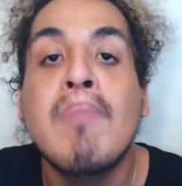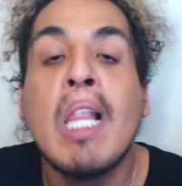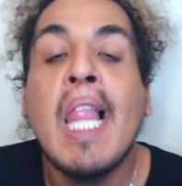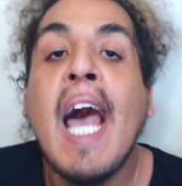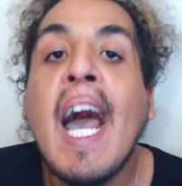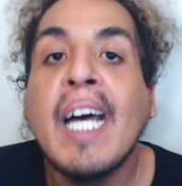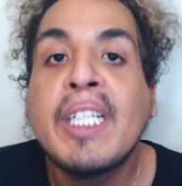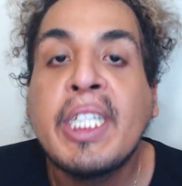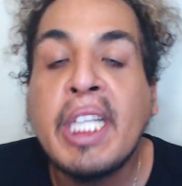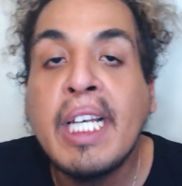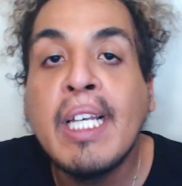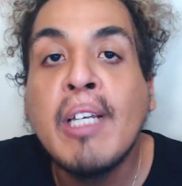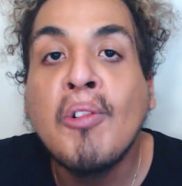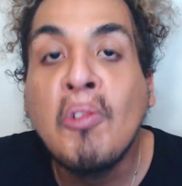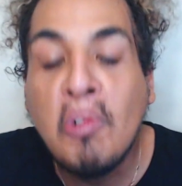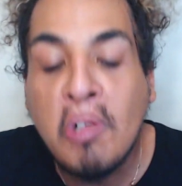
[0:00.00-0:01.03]

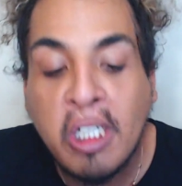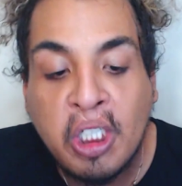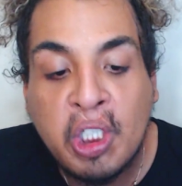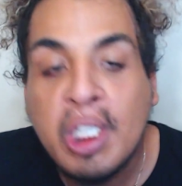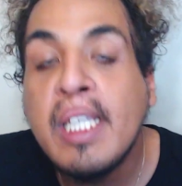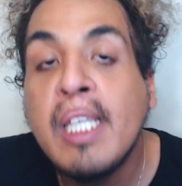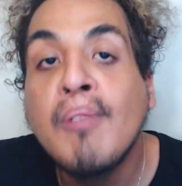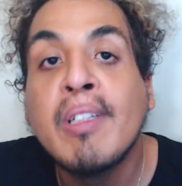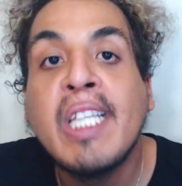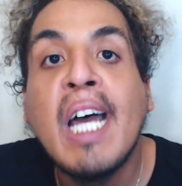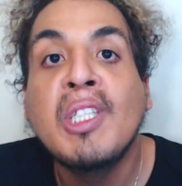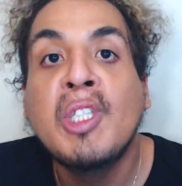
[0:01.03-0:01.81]
blasting Urashiki with